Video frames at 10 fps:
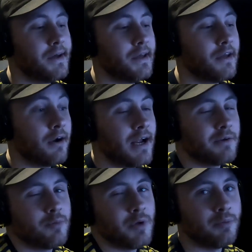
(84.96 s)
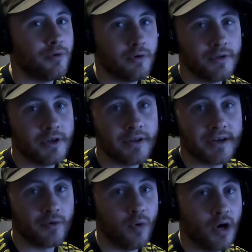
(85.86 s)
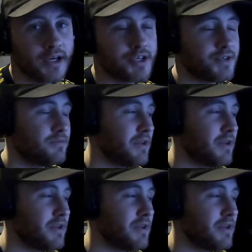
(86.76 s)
interact with people that you like to watch.